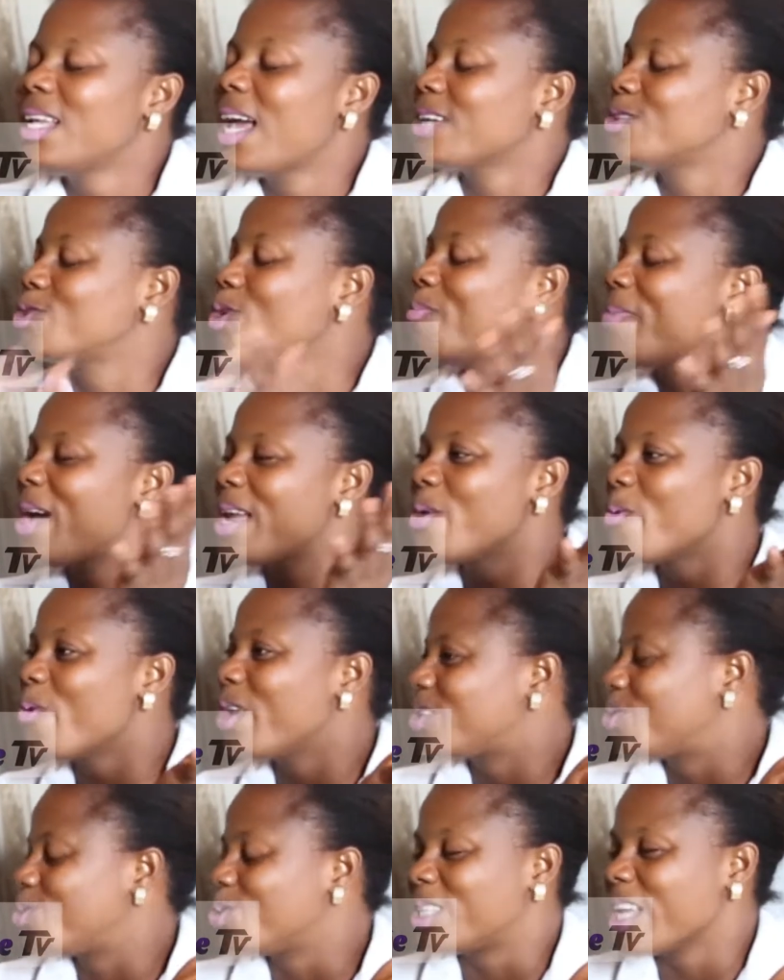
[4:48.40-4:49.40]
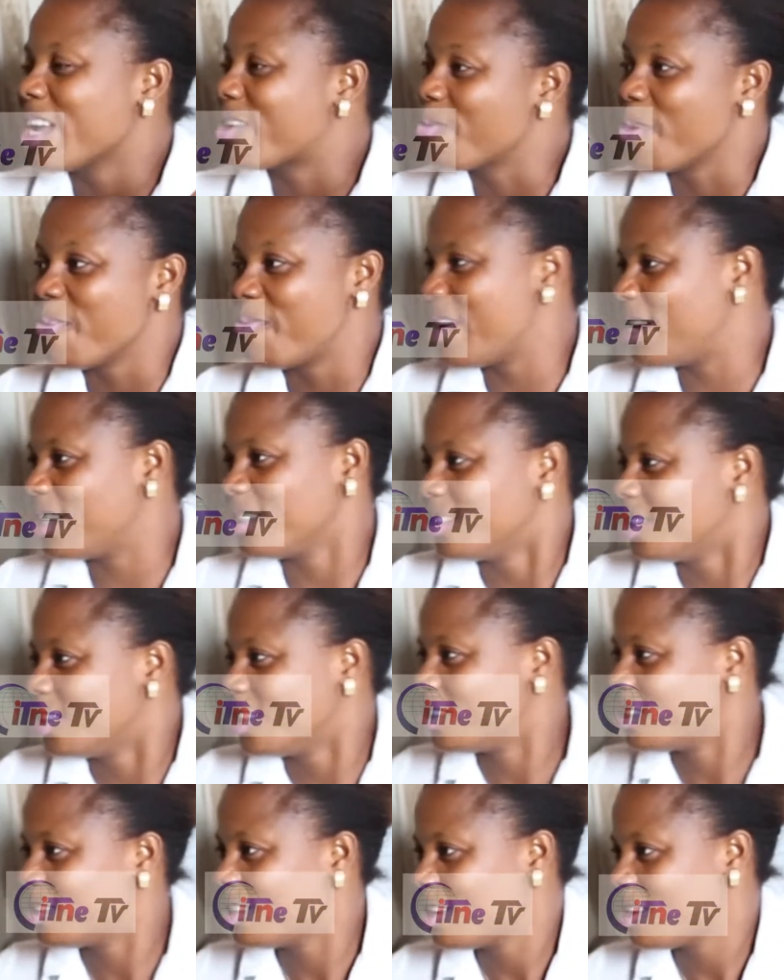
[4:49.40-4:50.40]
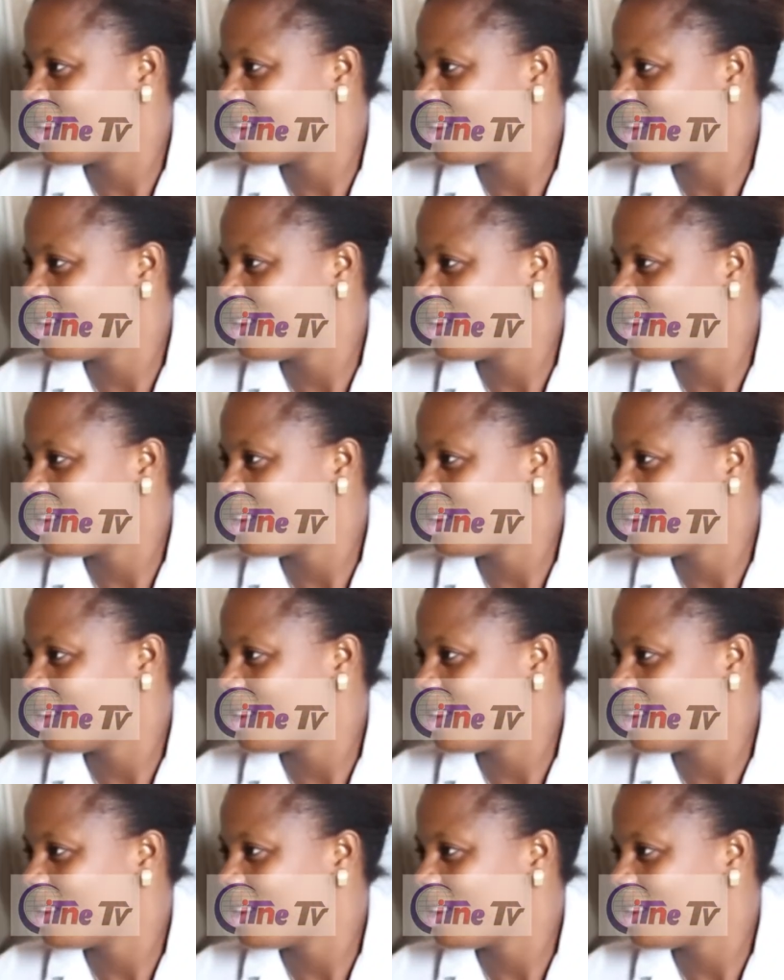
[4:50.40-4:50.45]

There are so many ways to take revenge.